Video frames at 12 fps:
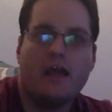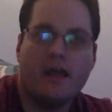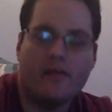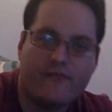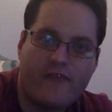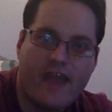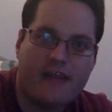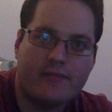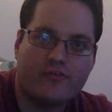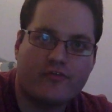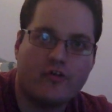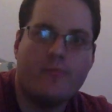the Phantom
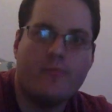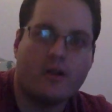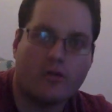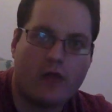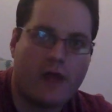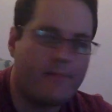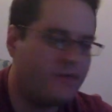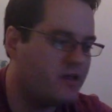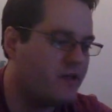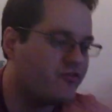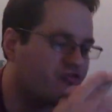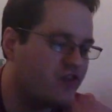Troop,
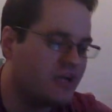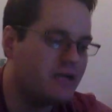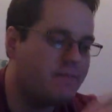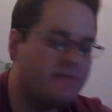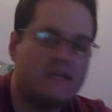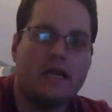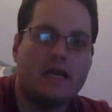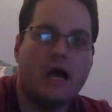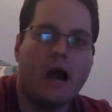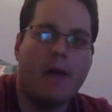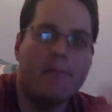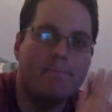Karapika. There's going to be
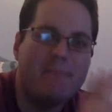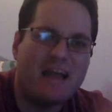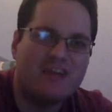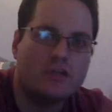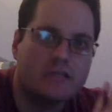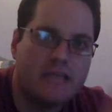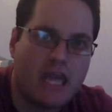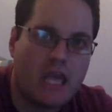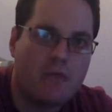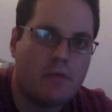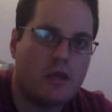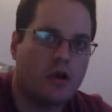a mental
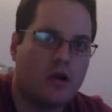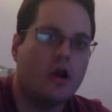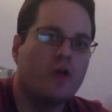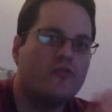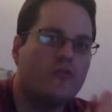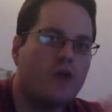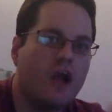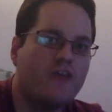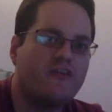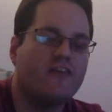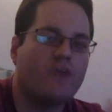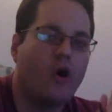game here.
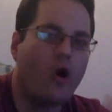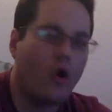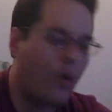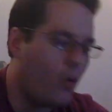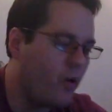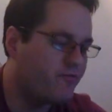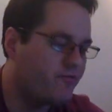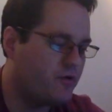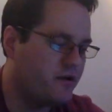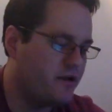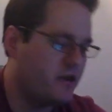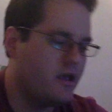Togashi has always
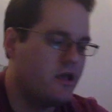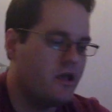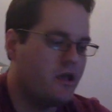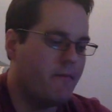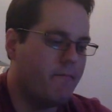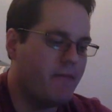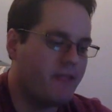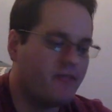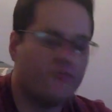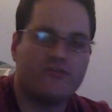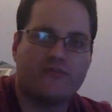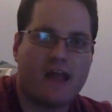put
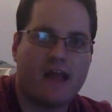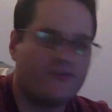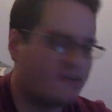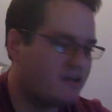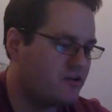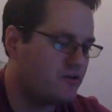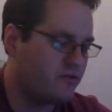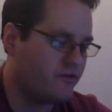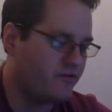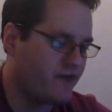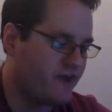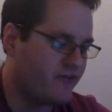mental strategy into his
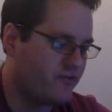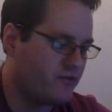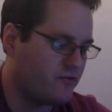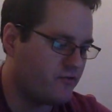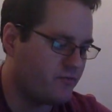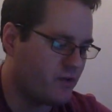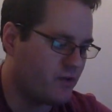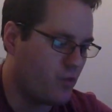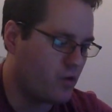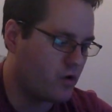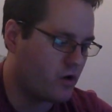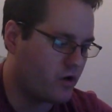fights, into his big
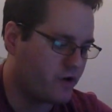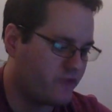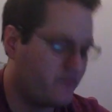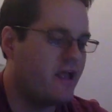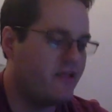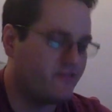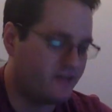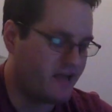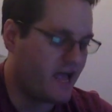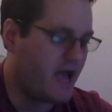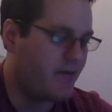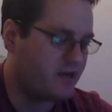war arcs. It's going to
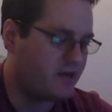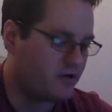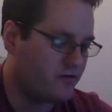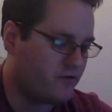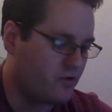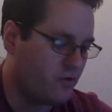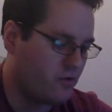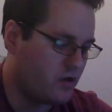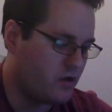happen here too.